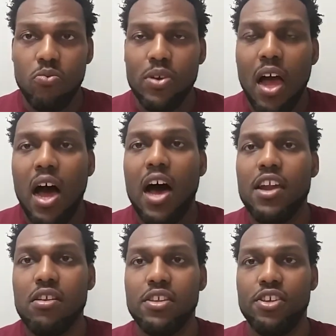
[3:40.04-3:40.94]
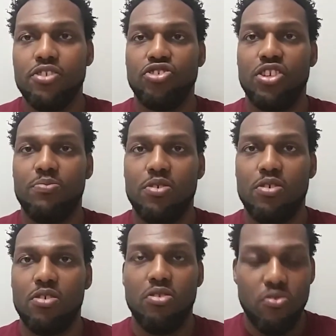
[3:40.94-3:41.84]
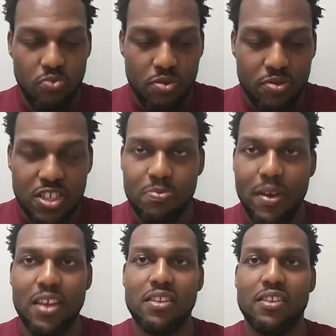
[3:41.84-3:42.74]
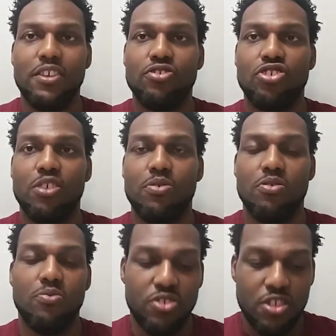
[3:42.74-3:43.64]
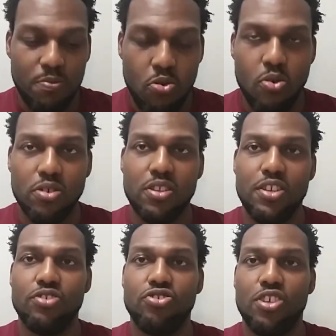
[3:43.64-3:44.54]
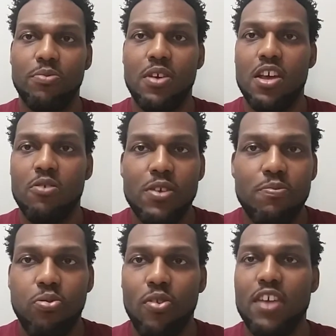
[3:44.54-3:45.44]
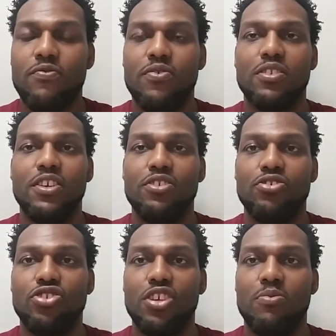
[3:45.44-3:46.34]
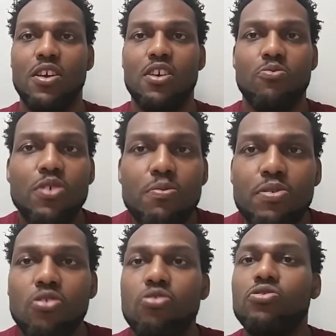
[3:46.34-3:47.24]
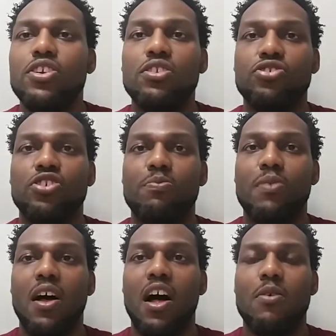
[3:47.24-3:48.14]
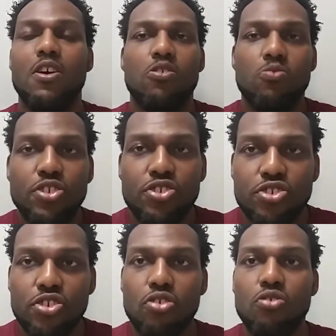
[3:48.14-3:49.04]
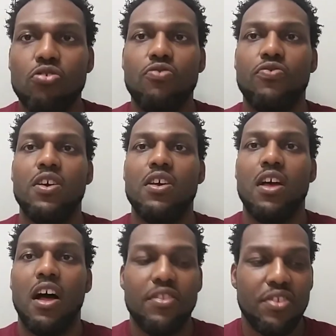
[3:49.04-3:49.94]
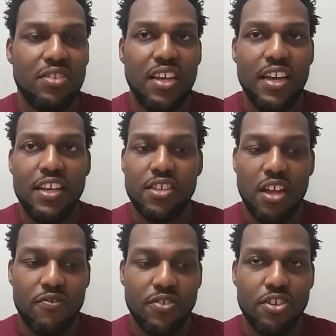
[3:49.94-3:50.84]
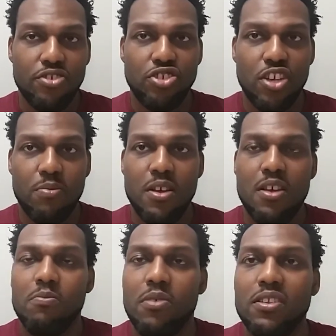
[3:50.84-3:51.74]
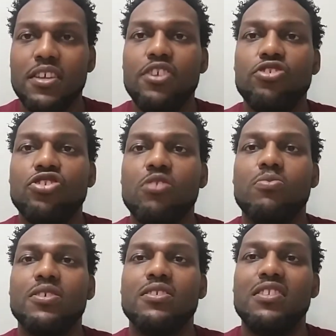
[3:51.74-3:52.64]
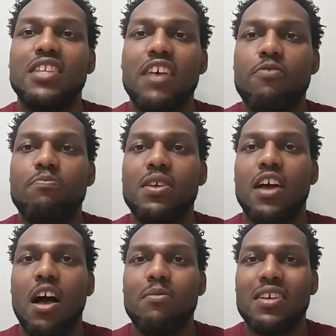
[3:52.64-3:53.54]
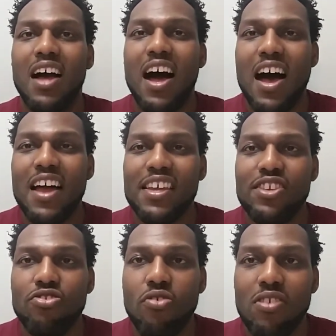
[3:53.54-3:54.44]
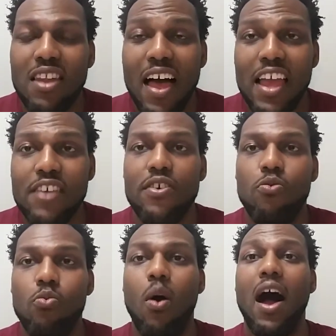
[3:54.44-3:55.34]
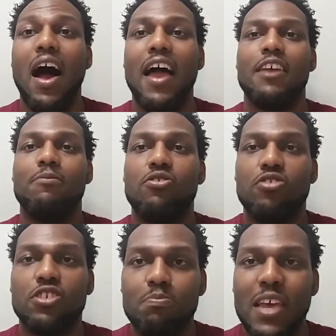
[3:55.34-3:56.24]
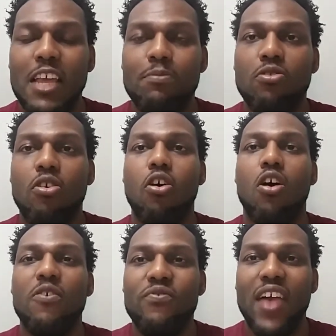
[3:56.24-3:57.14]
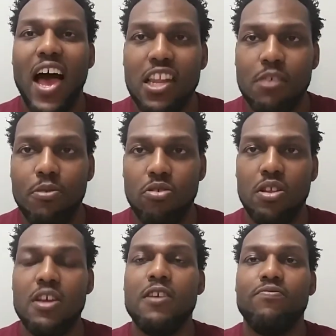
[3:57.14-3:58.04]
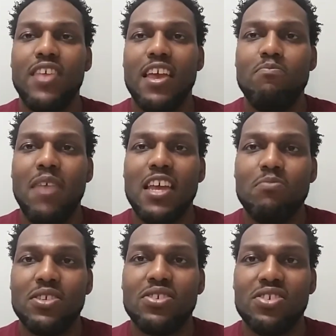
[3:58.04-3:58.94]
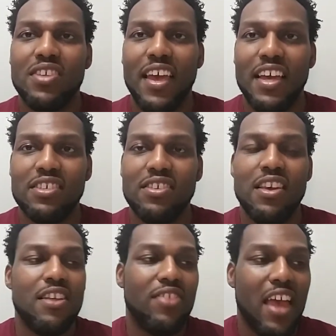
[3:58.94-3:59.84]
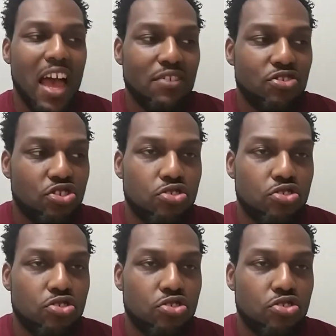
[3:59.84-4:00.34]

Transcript: We honor leadership. We respect leadership. We support leadership. We pray for leadership. We build leadership up. We serve the needs of leadership. But leadership must never become God in your life. Why? Because people are fallible. They make mistakes. They have